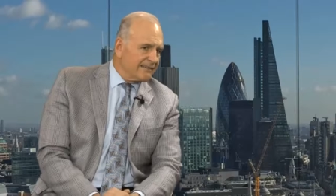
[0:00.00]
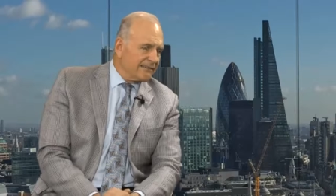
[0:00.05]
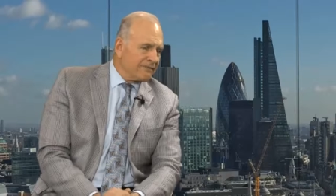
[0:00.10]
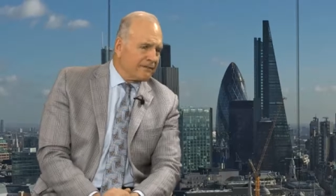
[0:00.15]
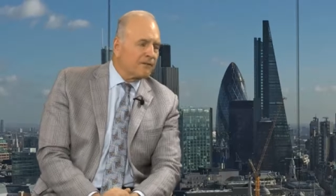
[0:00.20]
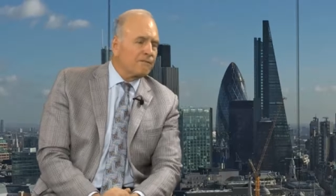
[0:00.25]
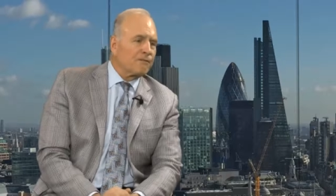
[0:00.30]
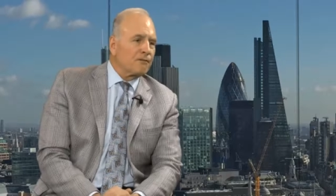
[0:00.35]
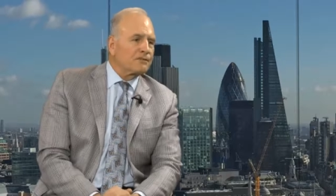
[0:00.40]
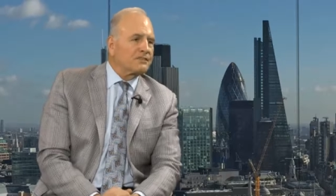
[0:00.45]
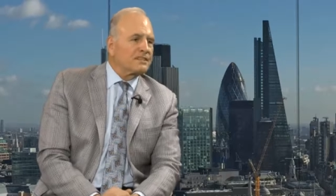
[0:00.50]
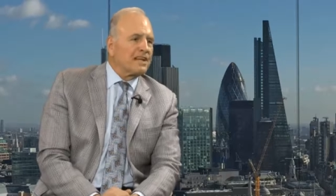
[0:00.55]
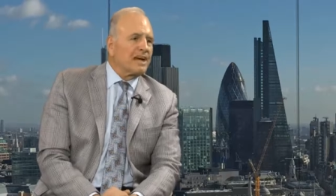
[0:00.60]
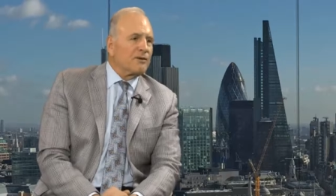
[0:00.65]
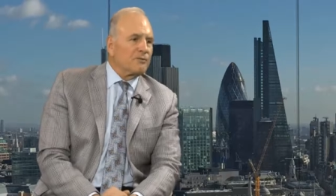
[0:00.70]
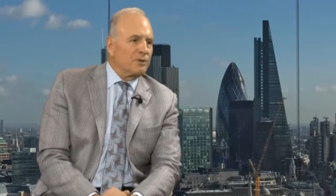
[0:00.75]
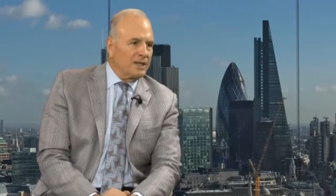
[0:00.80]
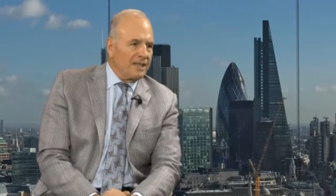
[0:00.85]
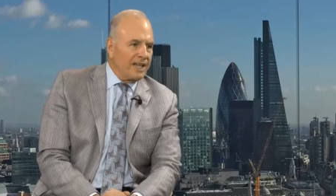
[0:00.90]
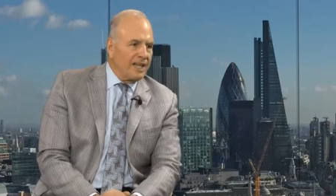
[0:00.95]
for the first
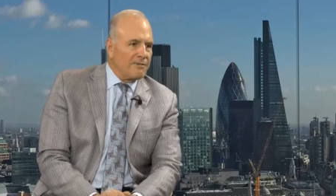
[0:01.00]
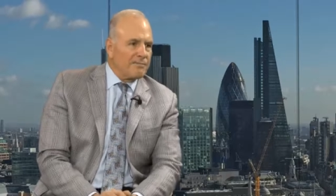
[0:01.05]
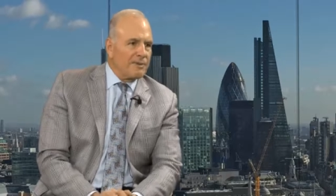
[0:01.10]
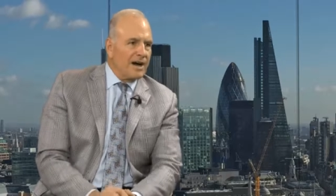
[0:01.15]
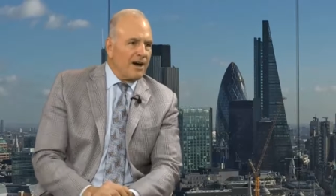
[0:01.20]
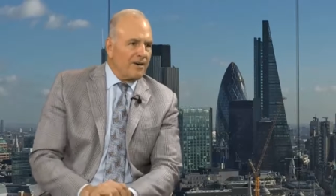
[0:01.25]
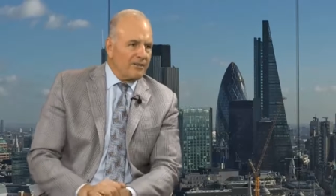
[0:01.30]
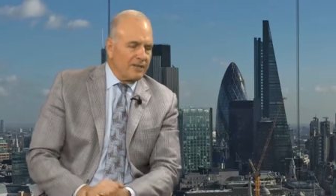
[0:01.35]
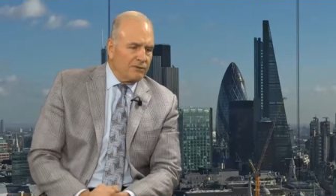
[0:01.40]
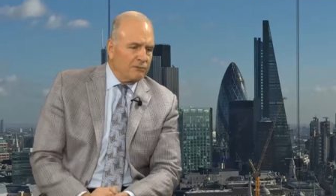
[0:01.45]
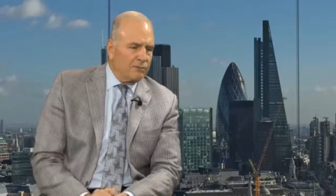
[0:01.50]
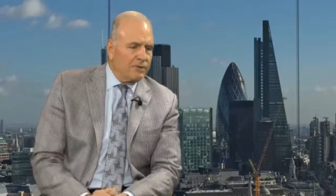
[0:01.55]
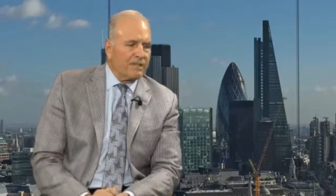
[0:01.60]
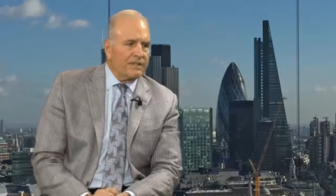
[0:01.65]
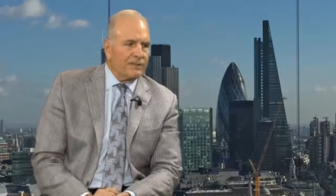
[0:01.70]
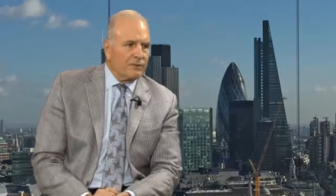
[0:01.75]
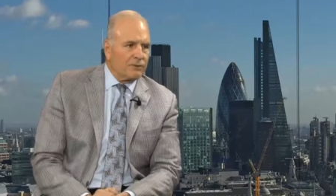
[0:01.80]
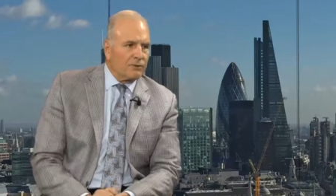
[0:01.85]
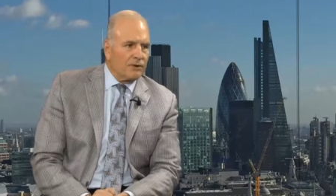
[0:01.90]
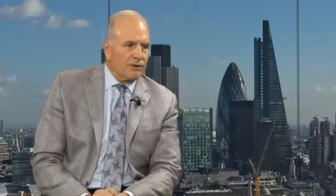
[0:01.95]
time we came out, and we
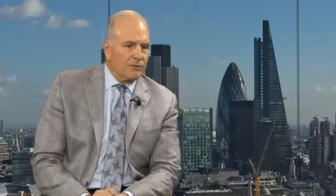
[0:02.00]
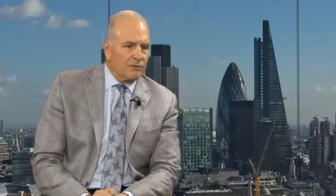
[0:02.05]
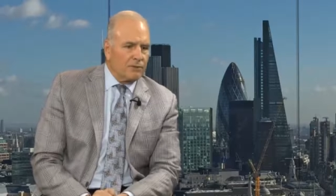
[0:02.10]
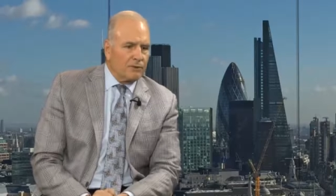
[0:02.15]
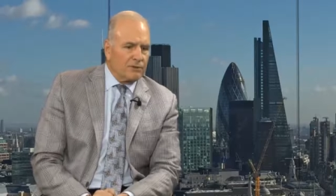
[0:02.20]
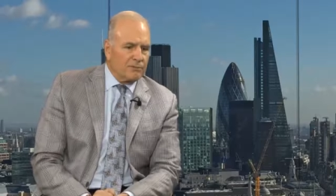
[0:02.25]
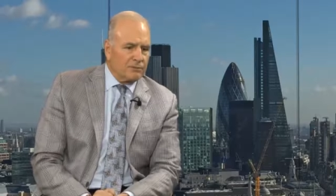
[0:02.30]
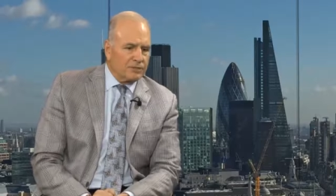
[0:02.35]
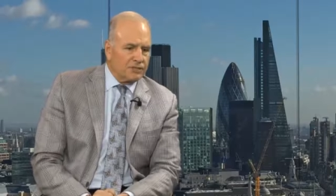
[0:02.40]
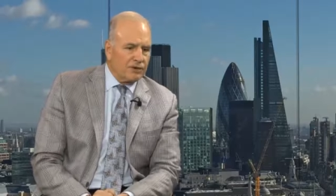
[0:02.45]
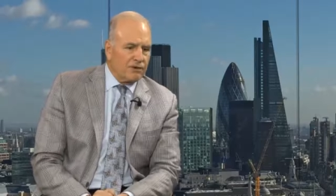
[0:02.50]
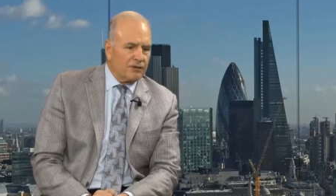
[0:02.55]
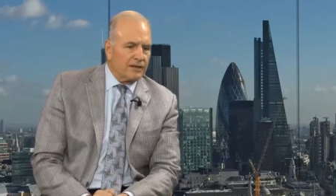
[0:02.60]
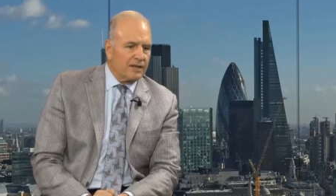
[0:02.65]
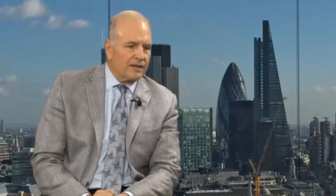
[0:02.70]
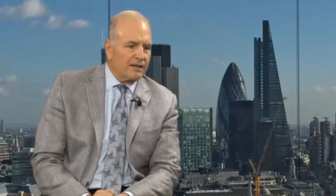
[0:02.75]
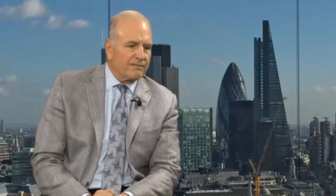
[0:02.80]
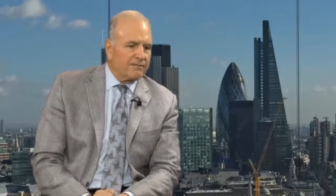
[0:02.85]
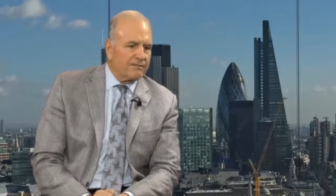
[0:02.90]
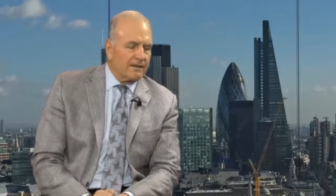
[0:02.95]
think we're, we're mature
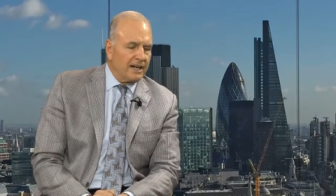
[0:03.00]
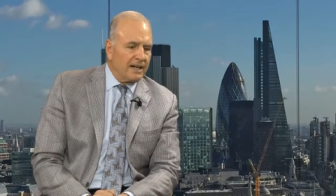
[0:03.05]
enough.